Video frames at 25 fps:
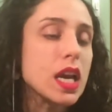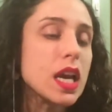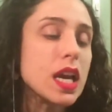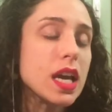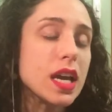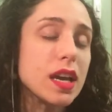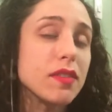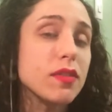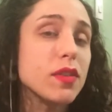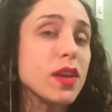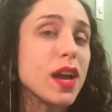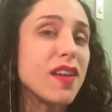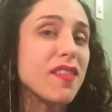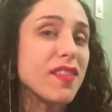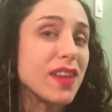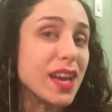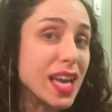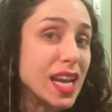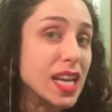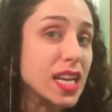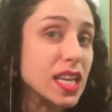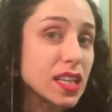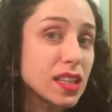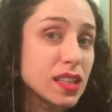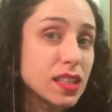If you have
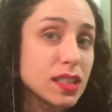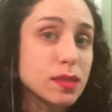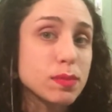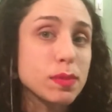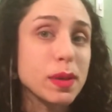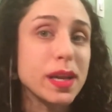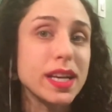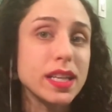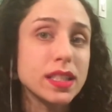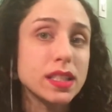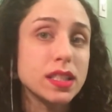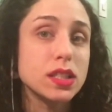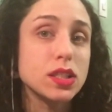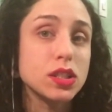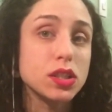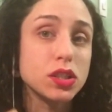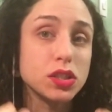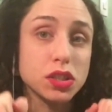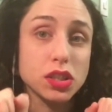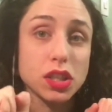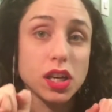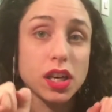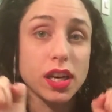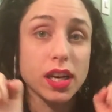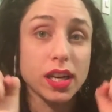any of these planets in your
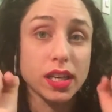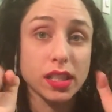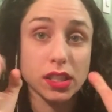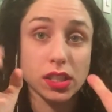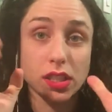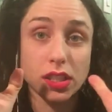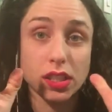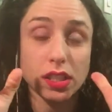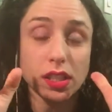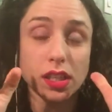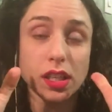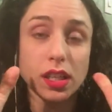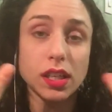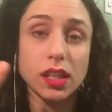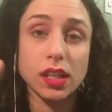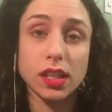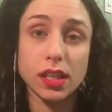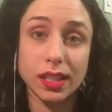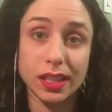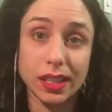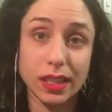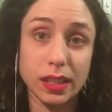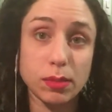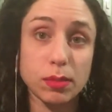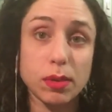chart under
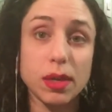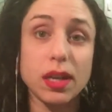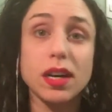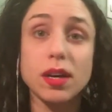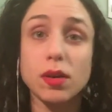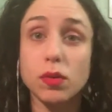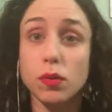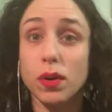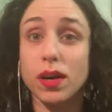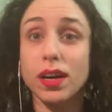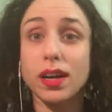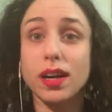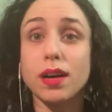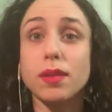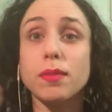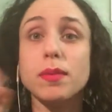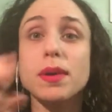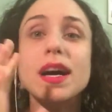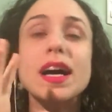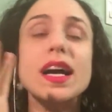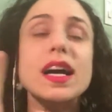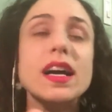Libra, welcome.